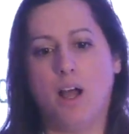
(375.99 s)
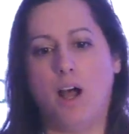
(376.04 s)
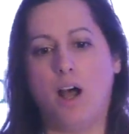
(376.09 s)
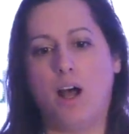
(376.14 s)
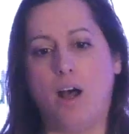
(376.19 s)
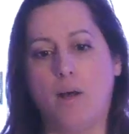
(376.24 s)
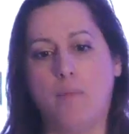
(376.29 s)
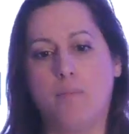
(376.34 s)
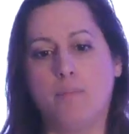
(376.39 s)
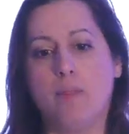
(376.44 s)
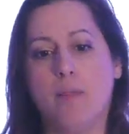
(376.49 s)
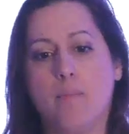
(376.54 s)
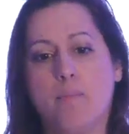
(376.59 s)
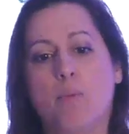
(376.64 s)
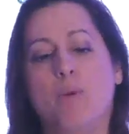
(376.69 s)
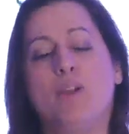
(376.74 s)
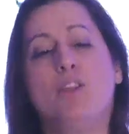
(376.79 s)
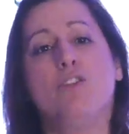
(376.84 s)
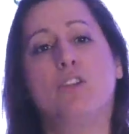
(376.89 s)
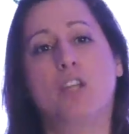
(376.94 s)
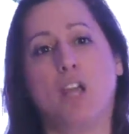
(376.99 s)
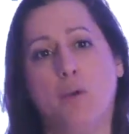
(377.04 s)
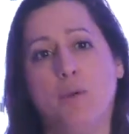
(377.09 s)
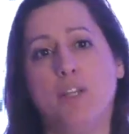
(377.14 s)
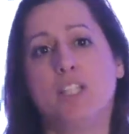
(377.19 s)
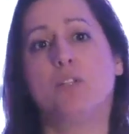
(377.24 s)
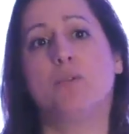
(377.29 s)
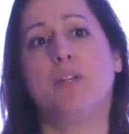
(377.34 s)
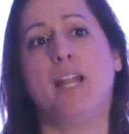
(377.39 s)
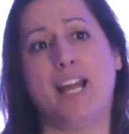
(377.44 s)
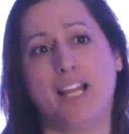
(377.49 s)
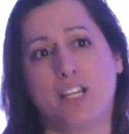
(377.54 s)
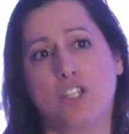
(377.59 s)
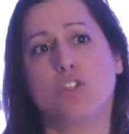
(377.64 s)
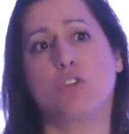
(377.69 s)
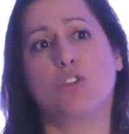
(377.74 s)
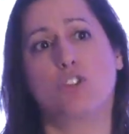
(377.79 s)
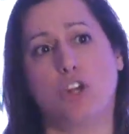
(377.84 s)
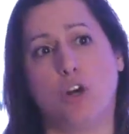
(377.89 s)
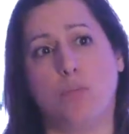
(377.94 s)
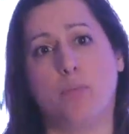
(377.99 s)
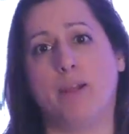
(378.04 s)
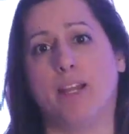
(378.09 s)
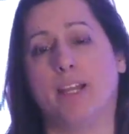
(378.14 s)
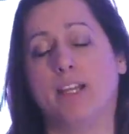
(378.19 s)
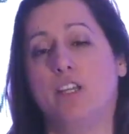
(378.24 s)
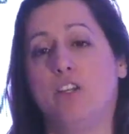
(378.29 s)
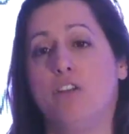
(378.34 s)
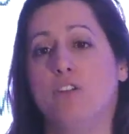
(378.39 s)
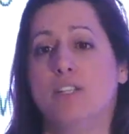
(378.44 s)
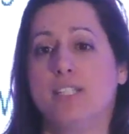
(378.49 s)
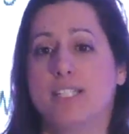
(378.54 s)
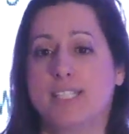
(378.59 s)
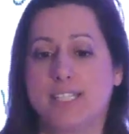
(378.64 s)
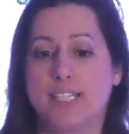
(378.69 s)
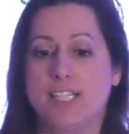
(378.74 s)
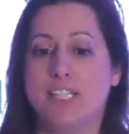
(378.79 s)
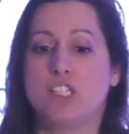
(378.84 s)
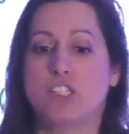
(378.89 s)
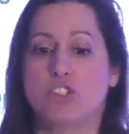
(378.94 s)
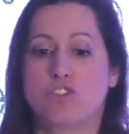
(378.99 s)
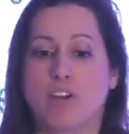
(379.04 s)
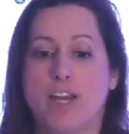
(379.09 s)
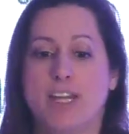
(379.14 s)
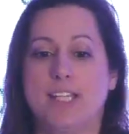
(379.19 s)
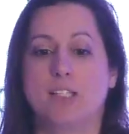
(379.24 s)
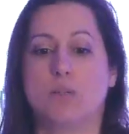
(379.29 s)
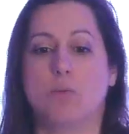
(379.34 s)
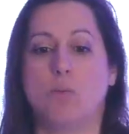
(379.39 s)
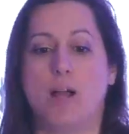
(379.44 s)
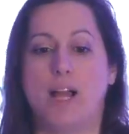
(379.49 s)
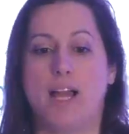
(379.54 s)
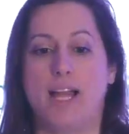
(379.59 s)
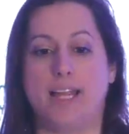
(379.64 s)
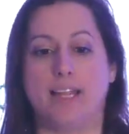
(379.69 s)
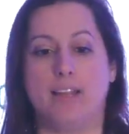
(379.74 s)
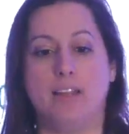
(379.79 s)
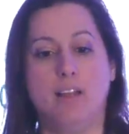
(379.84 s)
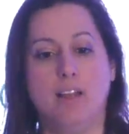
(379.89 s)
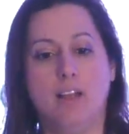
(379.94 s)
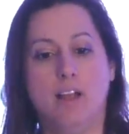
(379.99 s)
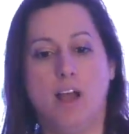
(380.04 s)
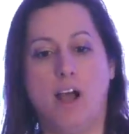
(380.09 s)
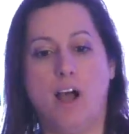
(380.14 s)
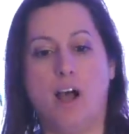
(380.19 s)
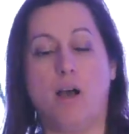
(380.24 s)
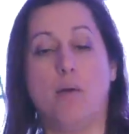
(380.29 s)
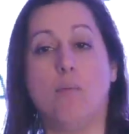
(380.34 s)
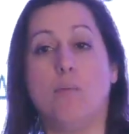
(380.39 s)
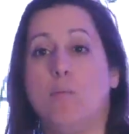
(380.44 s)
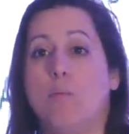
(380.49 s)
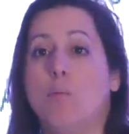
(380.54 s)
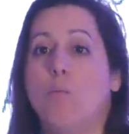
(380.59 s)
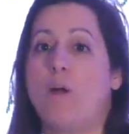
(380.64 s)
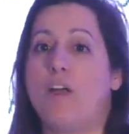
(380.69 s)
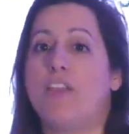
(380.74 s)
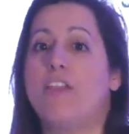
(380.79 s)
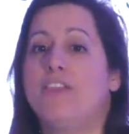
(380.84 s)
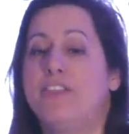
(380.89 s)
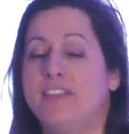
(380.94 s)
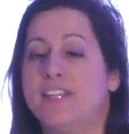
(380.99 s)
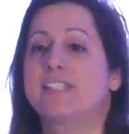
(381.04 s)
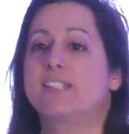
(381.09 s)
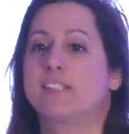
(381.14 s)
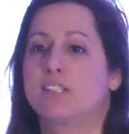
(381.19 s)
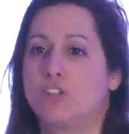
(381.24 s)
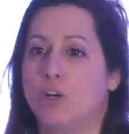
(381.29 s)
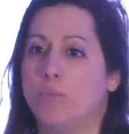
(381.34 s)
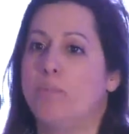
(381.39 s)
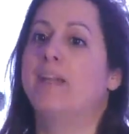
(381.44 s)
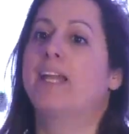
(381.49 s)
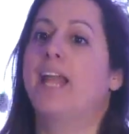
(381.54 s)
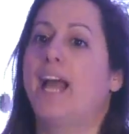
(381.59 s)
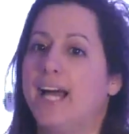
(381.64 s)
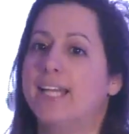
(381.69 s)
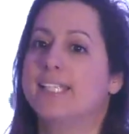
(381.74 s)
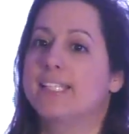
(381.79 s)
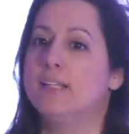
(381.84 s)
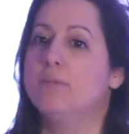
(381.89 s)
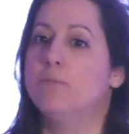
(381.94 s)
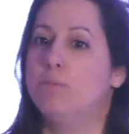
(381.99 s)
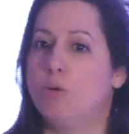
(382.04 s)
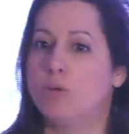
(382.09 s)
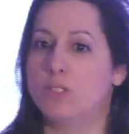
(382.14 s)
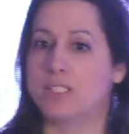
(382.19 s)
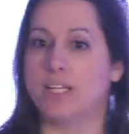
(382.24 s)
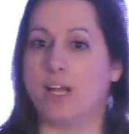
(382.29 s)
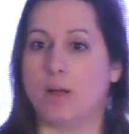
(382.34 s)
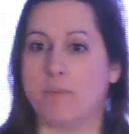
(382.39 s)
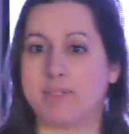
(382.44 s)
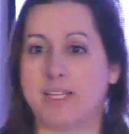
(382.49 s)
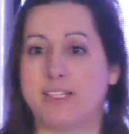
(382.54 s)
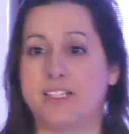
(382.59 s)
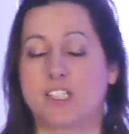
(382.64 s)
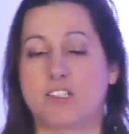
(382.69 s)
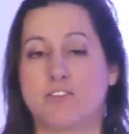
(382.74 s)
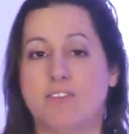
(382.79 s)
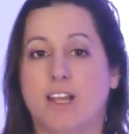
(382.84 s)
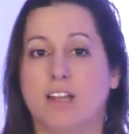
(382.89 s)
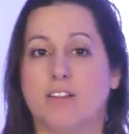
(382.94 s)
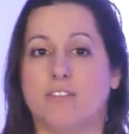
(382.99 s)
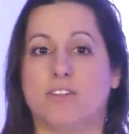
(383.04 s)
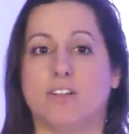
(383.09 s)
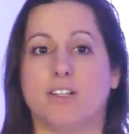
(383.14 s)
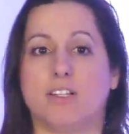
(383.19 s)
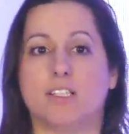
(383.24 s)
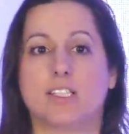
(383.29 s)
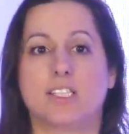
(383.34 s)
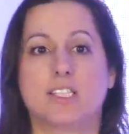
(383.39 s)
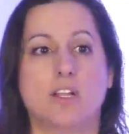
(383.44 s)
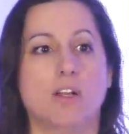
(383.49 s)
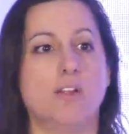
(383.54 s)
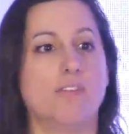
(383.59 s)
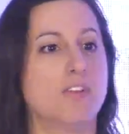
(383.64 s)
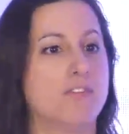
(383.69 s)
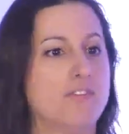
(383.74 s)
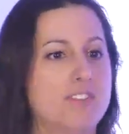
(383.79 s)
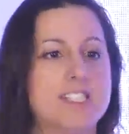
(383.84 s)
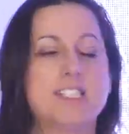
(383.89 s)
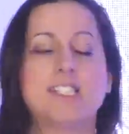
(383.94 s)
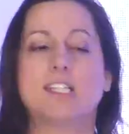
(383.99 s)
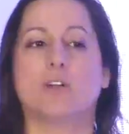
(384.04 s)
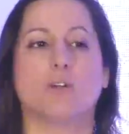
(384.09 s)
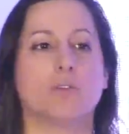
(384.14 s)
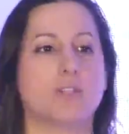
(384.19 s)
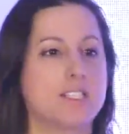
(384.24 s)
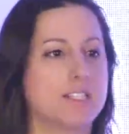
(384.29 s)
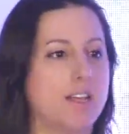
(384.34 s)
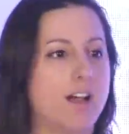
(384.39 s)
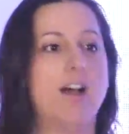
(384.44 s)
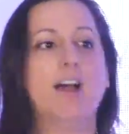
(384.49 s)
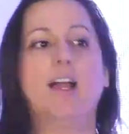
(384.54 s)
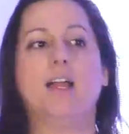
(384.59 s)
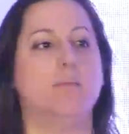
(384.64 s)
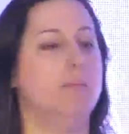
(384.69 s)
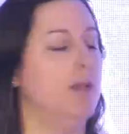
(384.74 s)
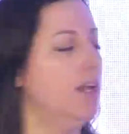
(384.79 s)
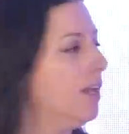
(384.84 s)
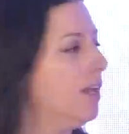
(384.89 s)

But when you go into an actual topic, you can see straight away whether this topic has an important update that's relevant. So if you're visiting all the time,